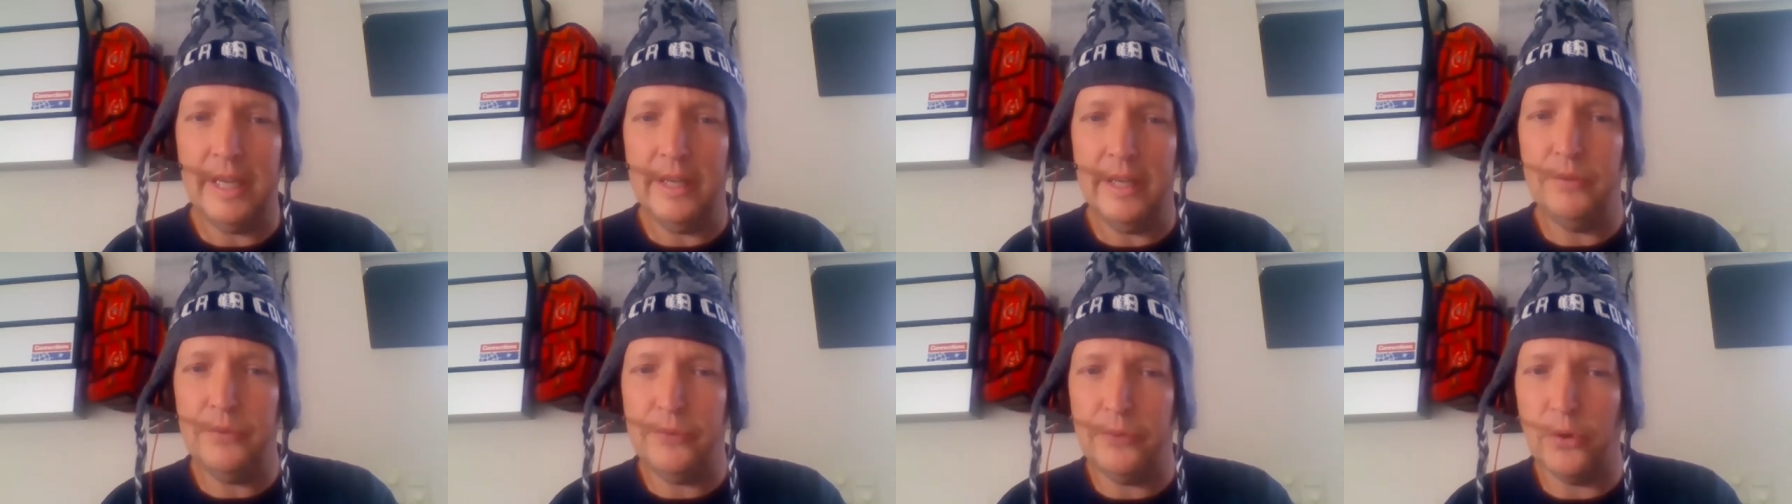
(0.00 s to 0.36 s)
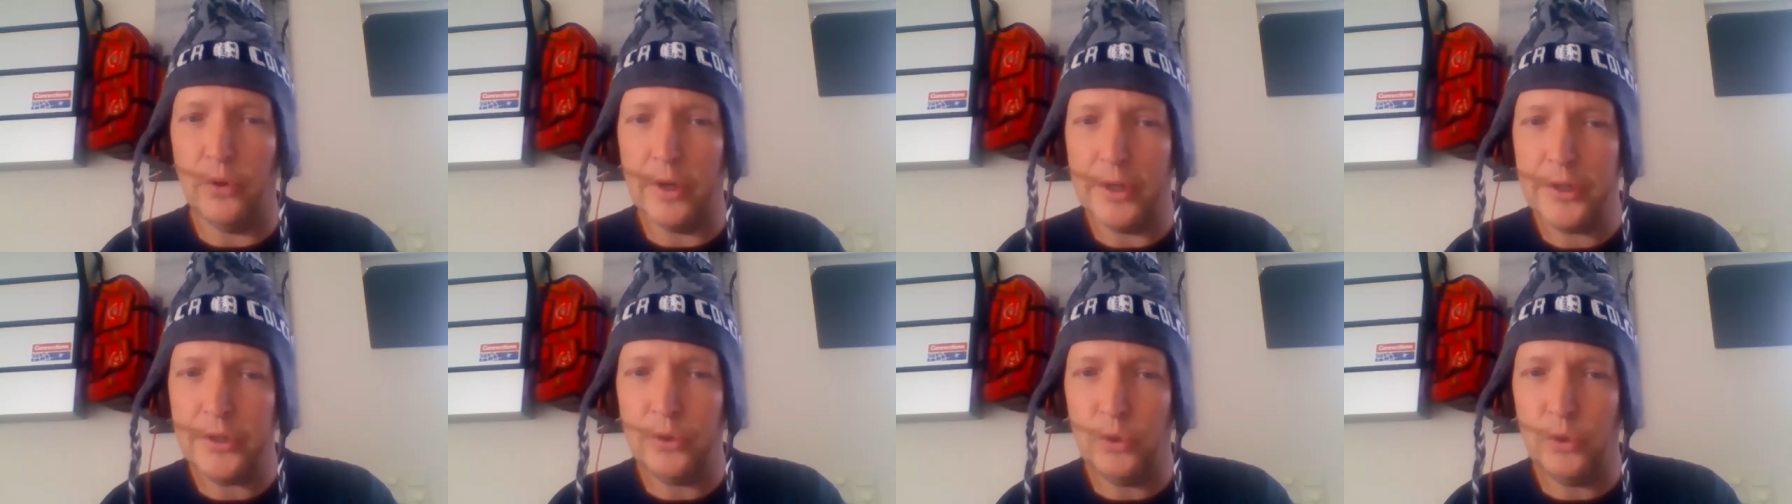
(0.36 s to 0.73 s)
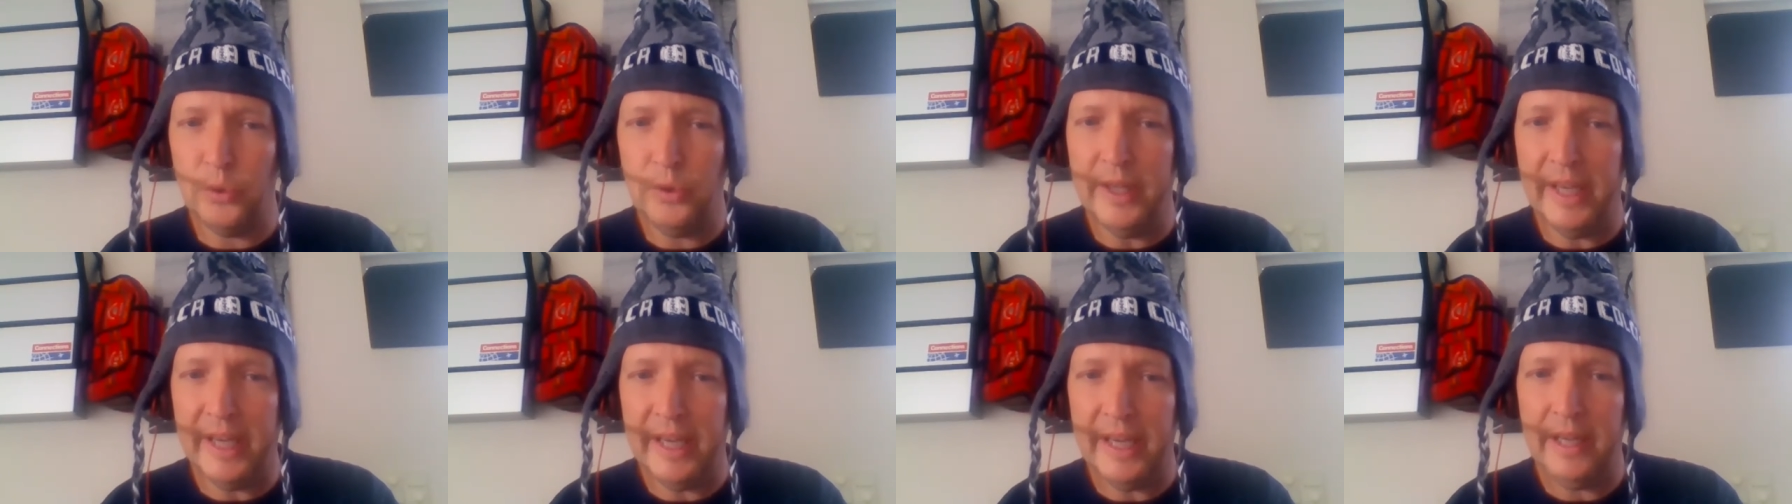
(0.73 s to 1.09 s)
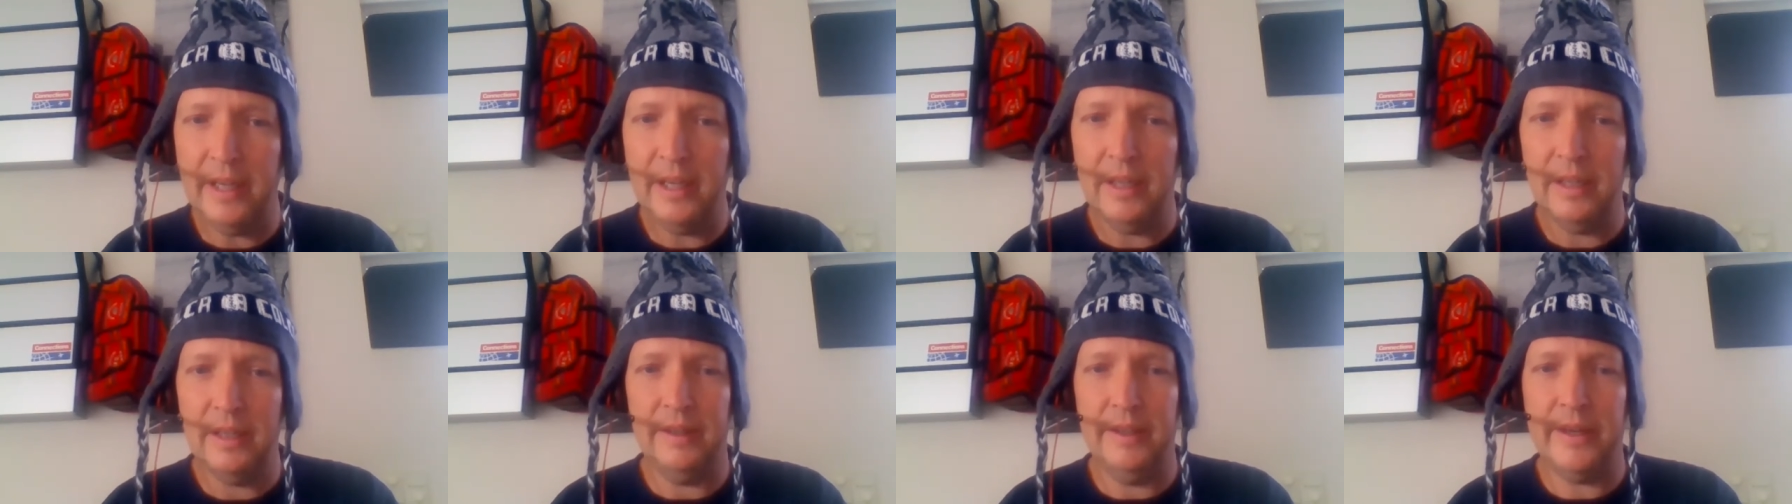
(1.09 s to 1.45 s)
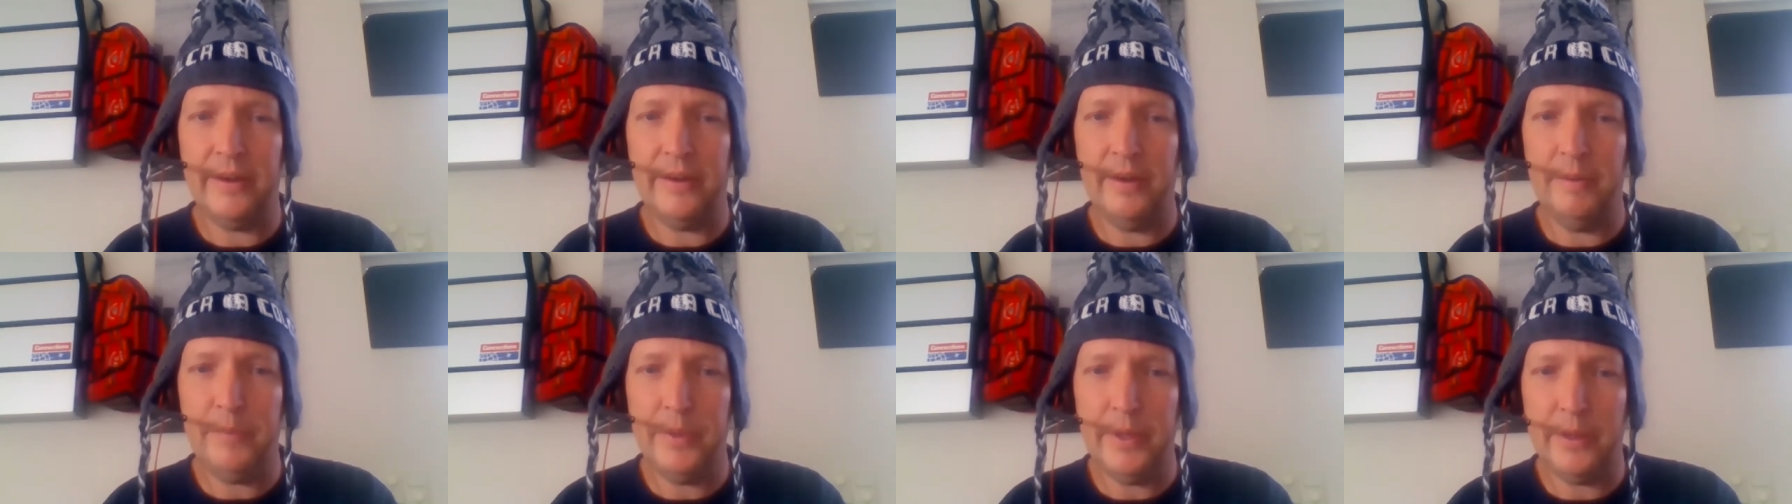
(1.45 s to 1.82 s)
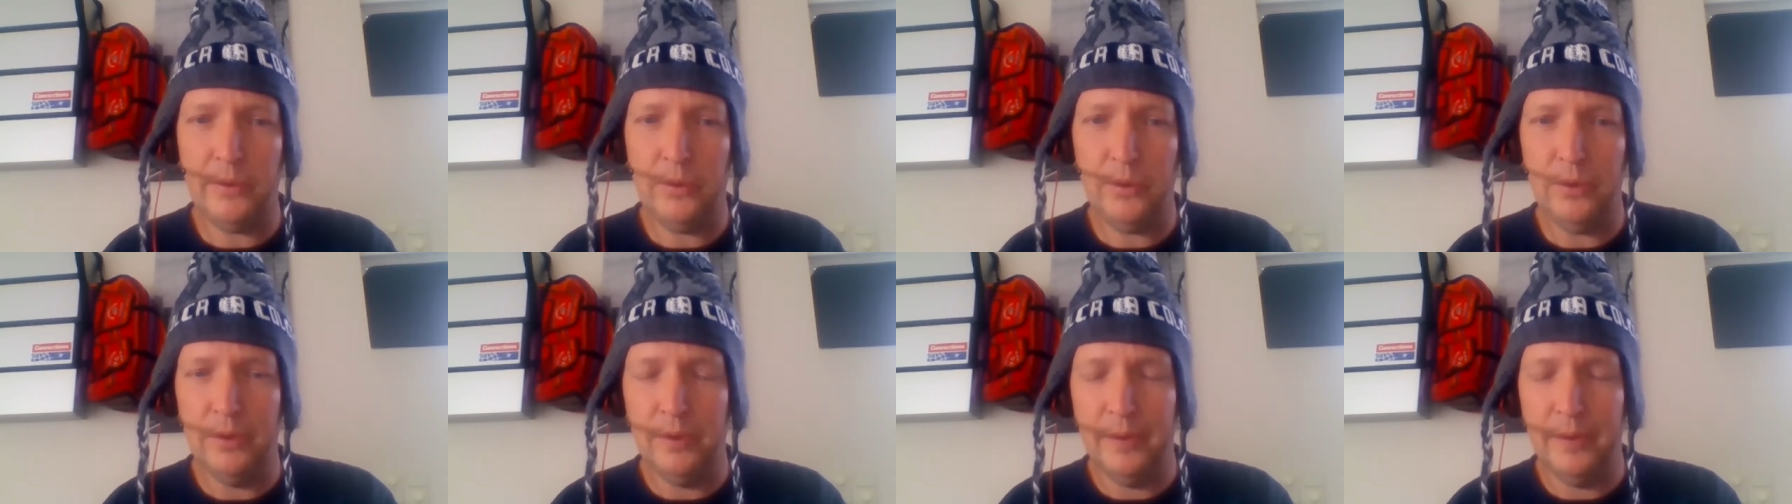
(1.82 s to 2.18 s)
in force today there in Peru?